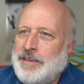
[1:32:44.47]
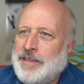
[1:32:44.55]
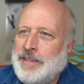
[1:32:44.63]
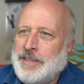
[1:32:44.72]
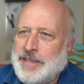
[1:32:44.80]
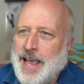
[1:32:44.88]

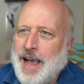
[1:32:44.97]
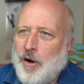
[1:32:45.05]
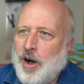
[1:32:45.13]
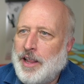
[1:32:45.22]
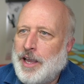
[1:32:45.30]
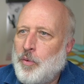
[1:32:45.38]
now,
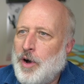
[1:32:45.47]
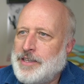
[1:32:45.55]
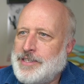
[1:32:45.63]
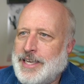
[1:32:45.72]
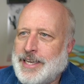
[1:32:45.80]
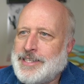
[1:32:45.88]
all at once,
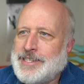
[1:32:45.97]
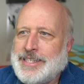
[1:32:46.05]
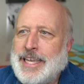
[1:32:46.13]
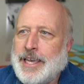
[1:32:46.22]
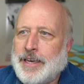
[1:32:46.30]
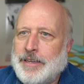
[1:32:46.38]
he can
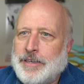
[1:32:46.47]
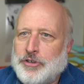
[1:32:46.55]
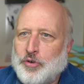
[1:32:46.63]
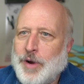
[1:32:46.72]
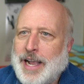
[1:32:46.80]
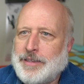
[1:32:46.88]
see it
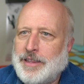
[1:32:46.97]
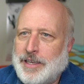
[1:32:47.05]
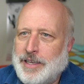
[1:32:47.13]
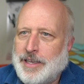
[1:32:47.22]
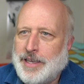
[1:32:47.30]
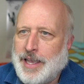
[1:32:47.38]

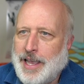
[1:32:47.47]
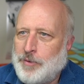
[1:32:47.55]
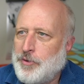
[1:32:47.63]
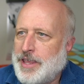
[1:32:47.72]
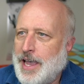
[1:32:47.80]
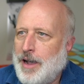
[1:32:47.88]
directly and
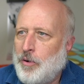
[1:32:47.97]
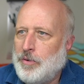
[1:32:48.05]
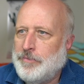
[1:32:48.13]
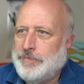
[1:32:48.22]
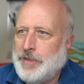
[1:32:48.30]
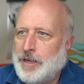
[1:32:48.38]
without
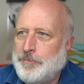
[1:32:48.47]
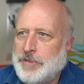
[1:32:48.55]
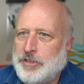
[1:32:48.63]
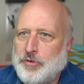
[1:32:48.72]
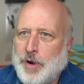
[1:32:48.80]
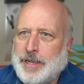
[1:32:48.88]
um,
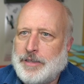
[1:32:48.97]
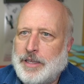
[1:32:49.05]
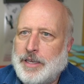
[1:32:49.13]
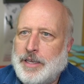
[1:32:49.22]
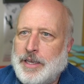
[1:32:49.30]
directly